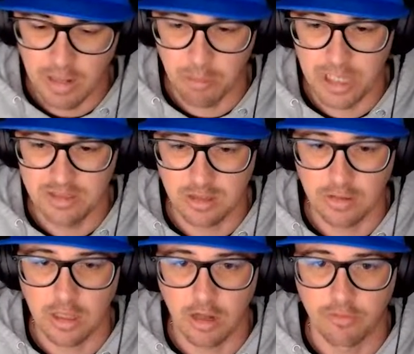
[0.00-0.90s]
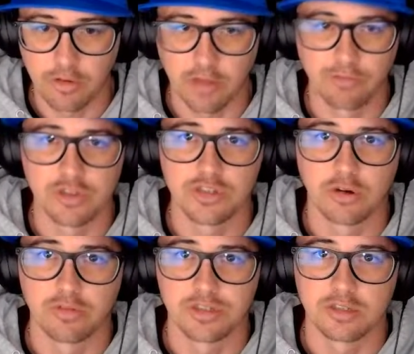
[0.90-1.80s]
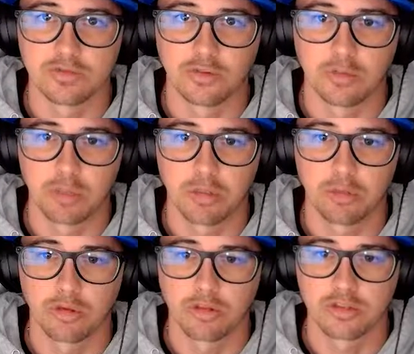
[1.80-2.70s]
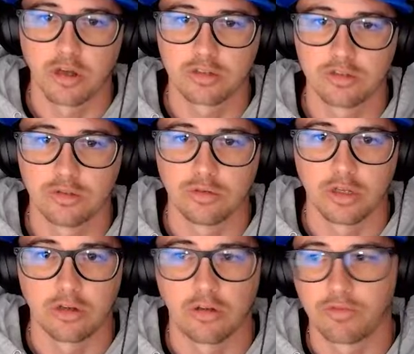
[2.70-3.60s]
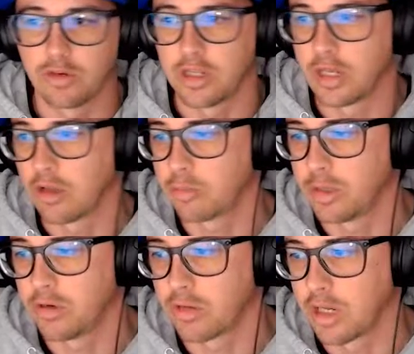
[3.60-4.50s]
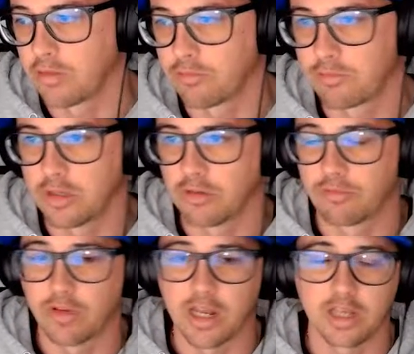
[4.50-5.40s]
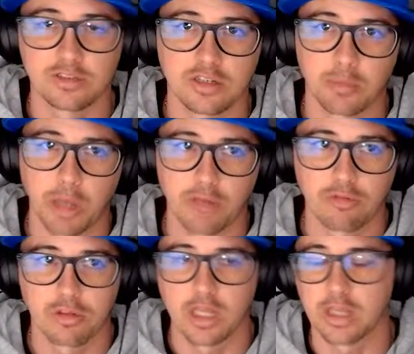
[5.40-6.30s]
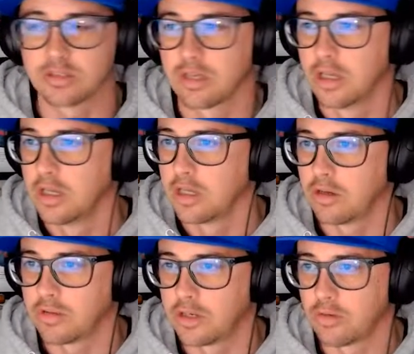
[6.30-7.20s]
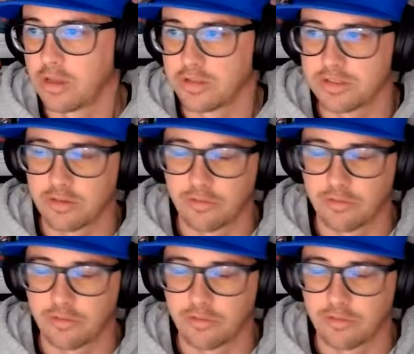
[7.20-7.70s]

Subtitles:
And basically they offer like free services for people to talk to, if you need help, getting, financing to pay for things, they do all these